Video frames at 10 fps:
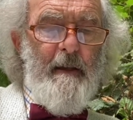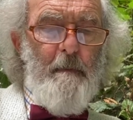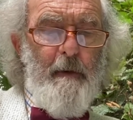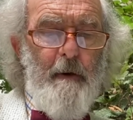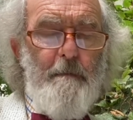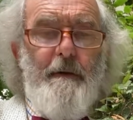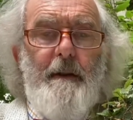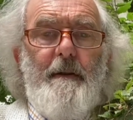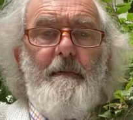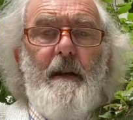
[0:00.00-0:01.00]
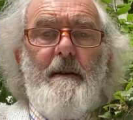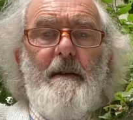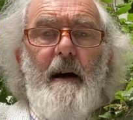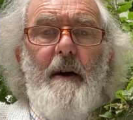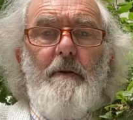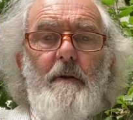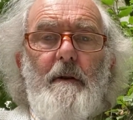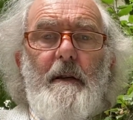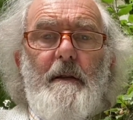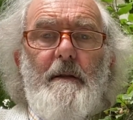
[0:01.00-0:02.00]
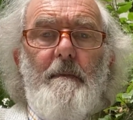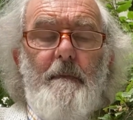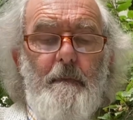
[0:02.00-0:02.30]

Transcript: the blueprint of the entire organism.